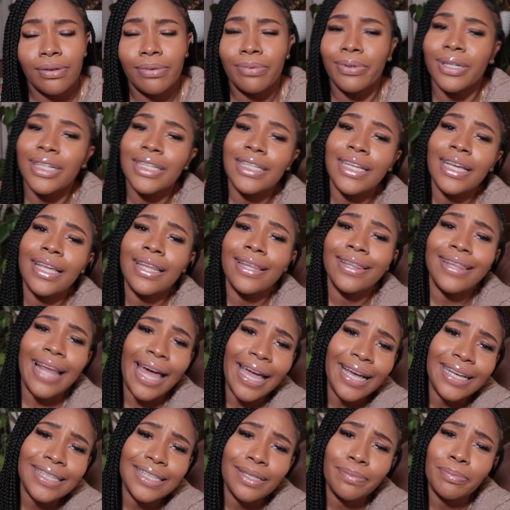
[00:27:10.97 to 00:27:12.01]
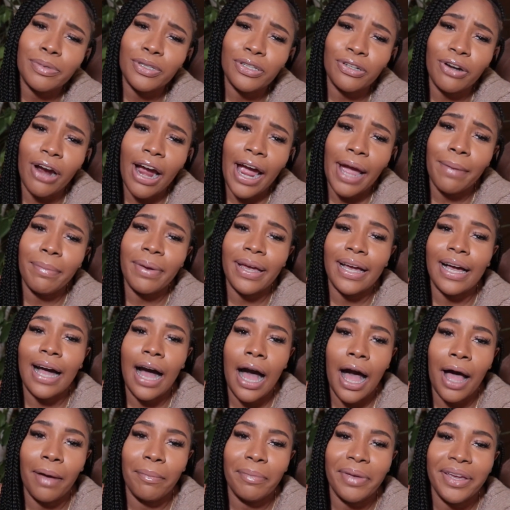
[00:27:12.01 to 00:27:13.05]
What is it? Like, subscribe, and
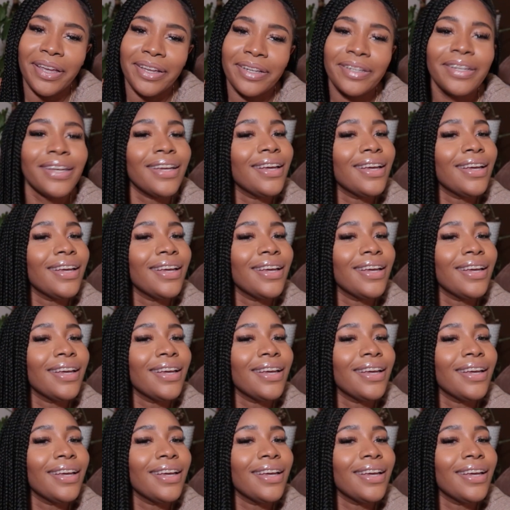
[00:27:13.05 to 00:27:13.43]
comment.